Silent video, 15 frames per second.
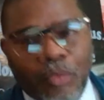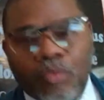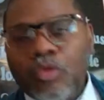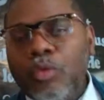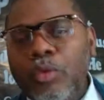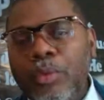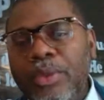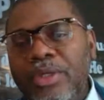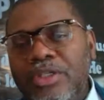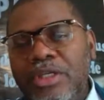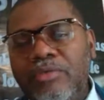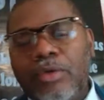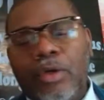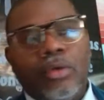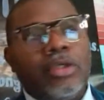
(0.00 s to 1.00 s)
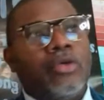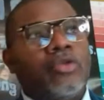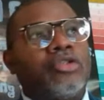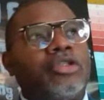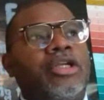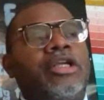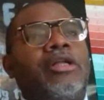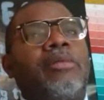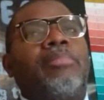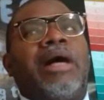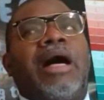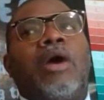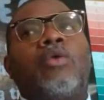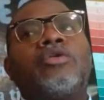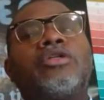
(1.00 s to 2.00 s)
When we receive the Holy Ghost, it
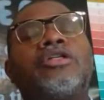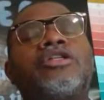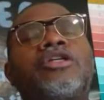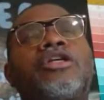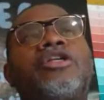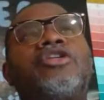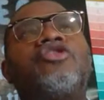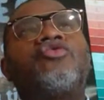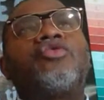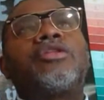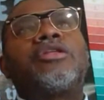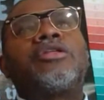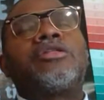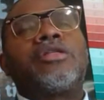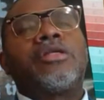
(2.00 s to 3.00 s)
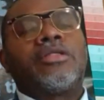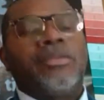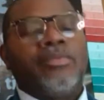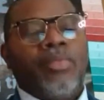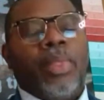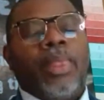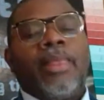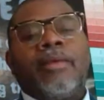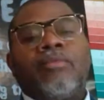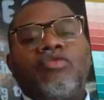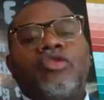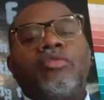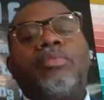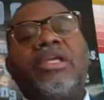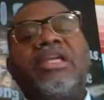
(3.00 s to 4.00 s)
empowers us, it strengthens us
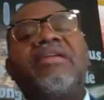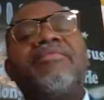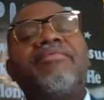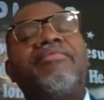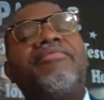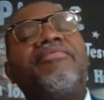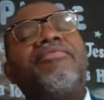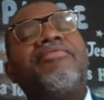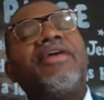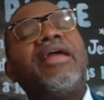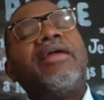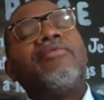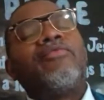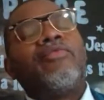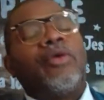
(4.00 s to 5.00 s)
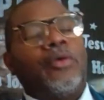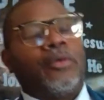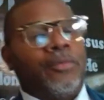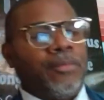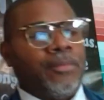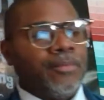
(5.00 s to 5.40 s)
to be faithful